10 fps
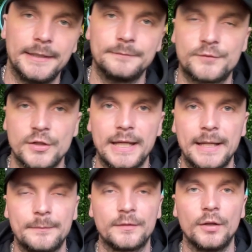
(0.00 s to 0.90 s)

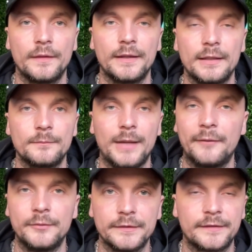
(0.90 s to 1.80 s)
James,
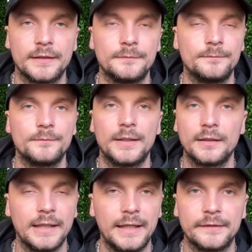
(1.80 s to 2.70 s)
Aronson,
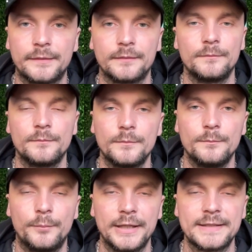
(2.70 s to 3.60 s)
he'll let us
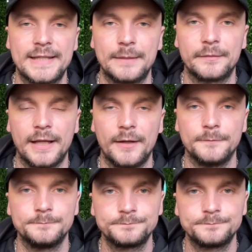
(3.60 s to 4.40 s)
break teams down.